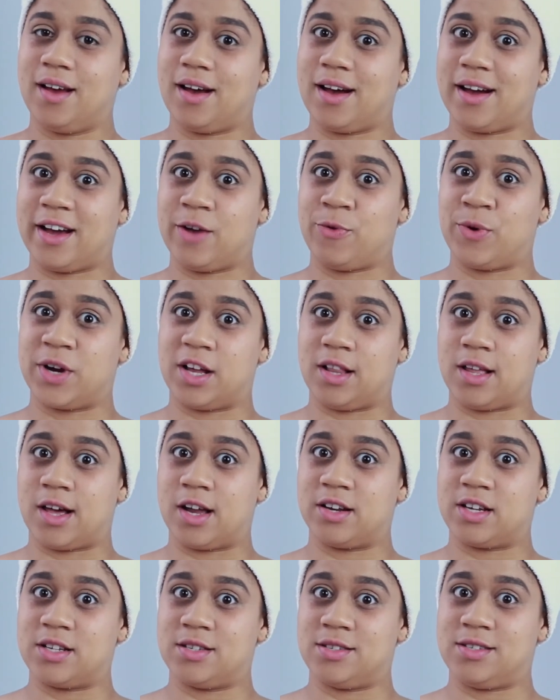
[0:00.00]
I wear a
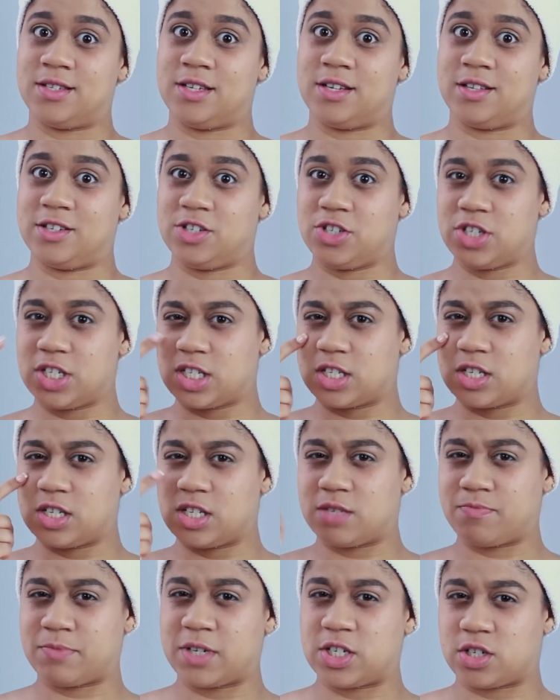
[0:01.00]
lot of concealer just
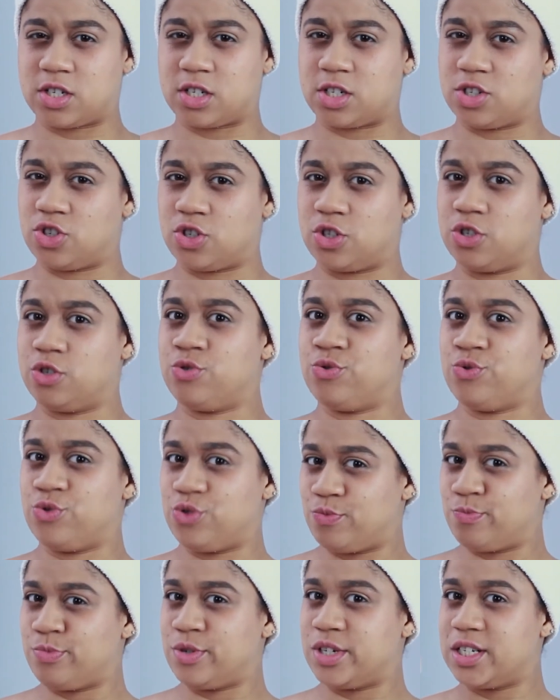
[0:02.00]
because of my dark
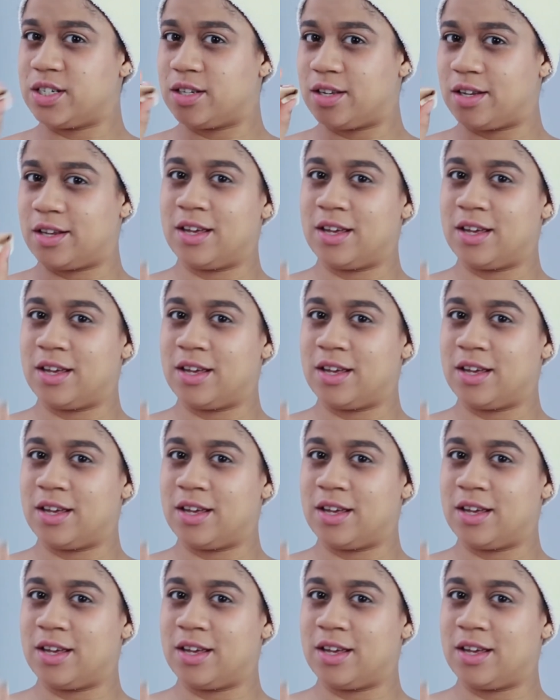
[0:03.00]
circles, but